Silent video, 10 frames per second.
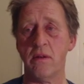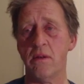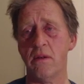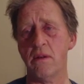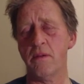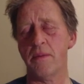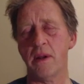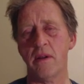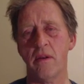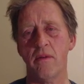on,
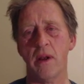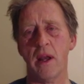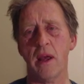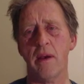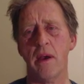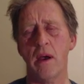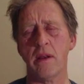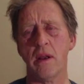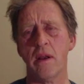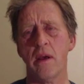but not really. I
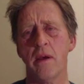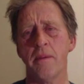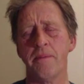don't know.